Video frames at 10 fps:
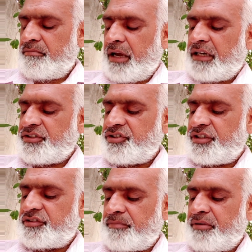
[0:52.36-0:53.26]
Balance
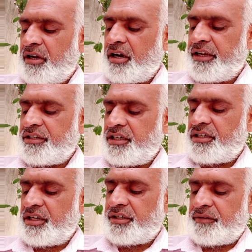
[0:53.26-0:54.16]
sheets supply
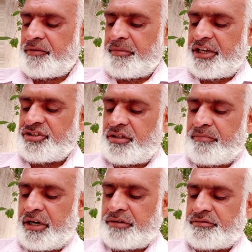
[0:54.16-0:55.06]
detailed information
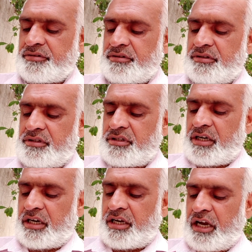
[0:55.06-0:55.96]
about
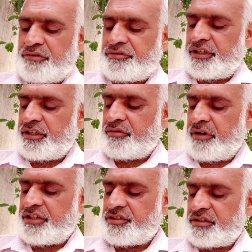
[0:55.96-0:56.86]
accounting
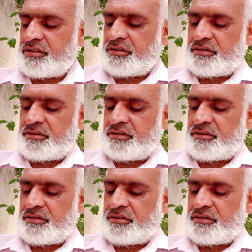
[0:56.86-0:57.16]
equation